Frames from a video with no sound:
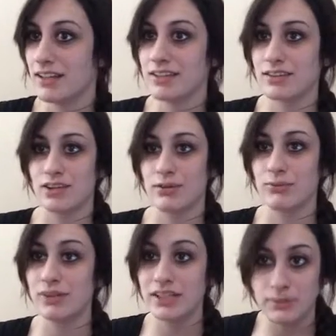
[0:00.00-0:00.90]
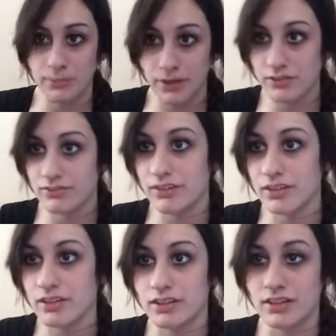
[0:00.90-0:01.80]
in the arena part of
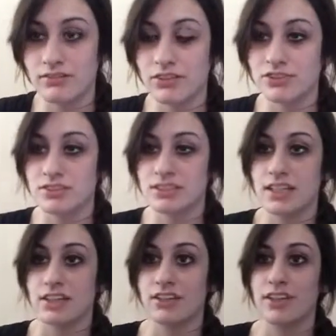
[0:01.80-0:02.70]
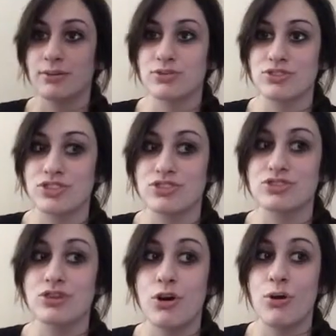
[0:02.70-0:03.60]
the convention center. It was
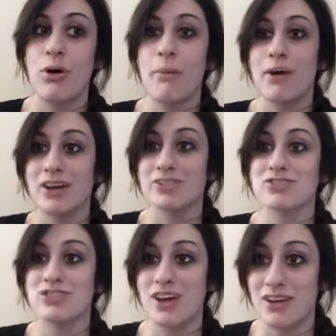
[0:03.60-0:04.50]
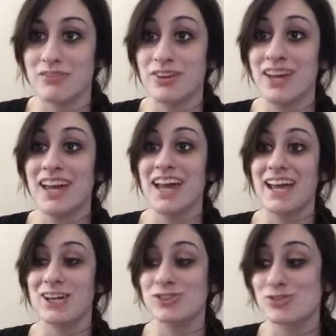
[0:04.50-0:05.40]
just so much stuff.
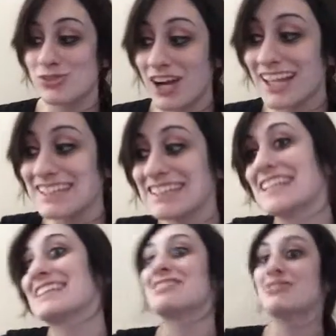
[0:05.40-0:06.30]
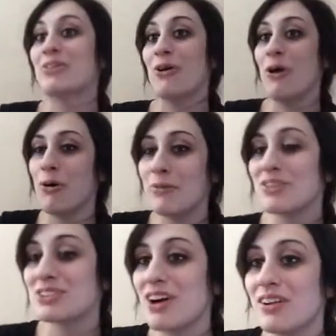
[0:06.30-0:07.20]
And I tried to get to
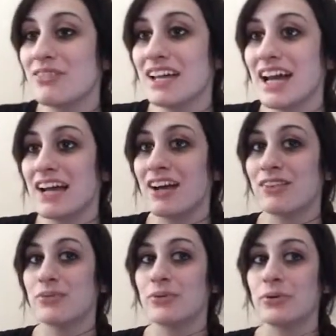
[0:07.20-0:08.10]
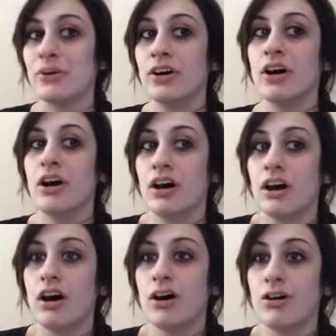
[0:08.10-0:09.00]
almost all of it. I got through
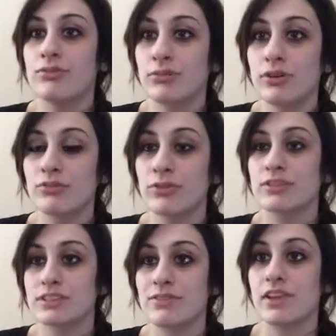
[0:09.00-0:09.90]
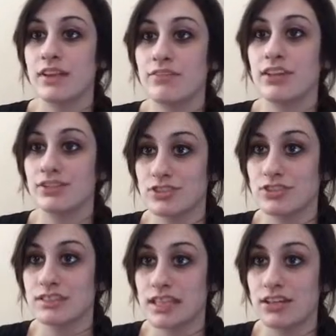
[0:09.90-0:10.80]
all 4 floors of the
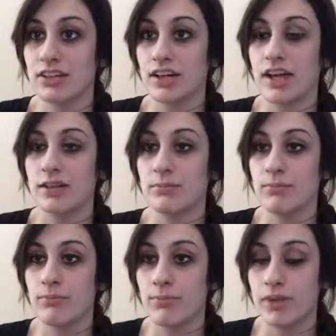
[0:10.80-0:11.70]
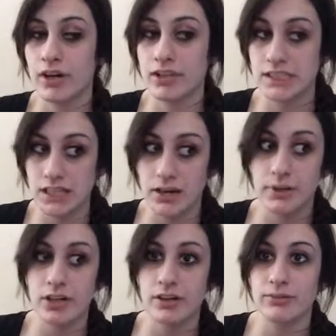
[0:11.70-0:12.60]
convention center and the
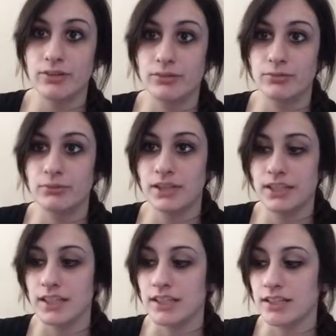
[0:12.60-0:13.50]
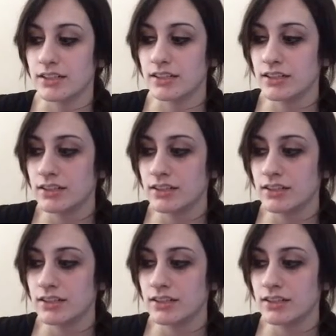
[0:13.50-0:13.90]
Yamaha room in